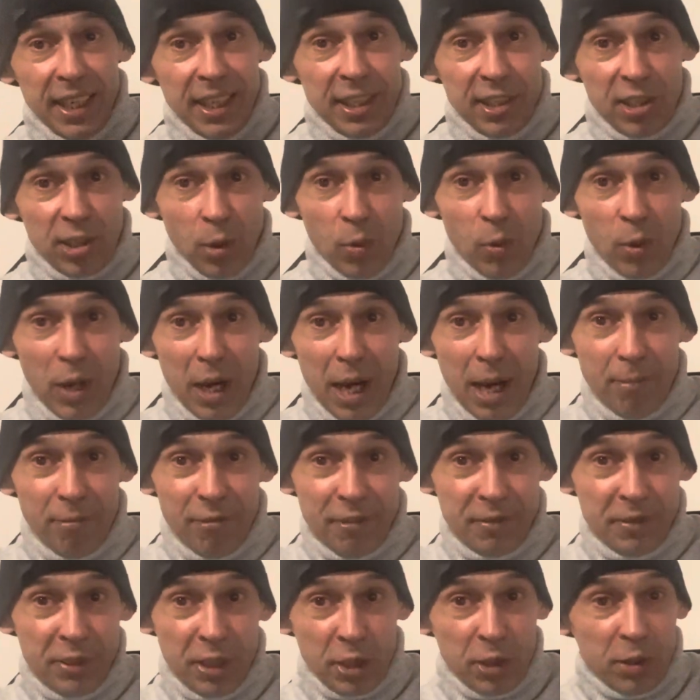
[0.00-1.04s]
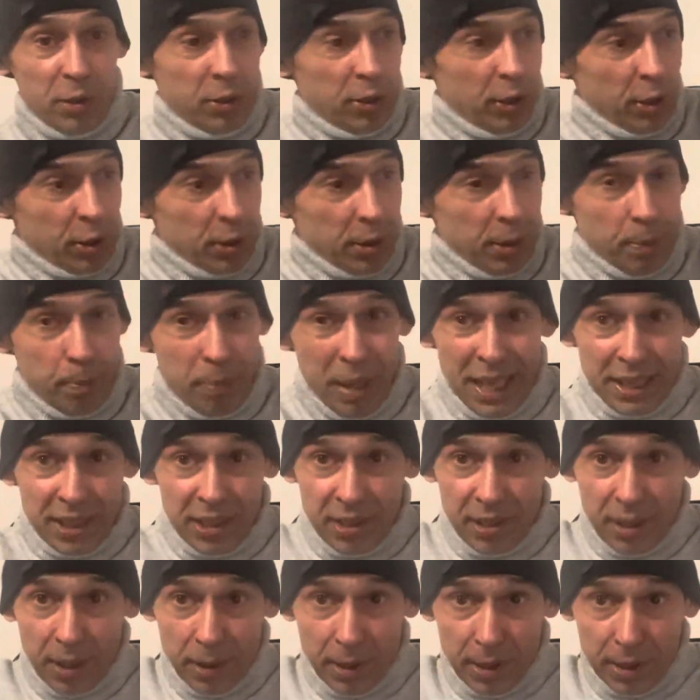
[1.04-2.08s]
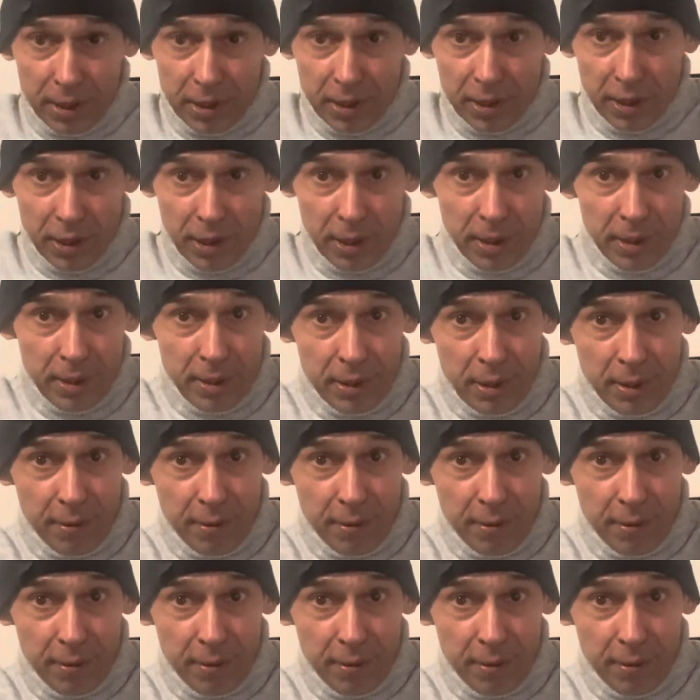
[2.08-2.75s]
so I'm the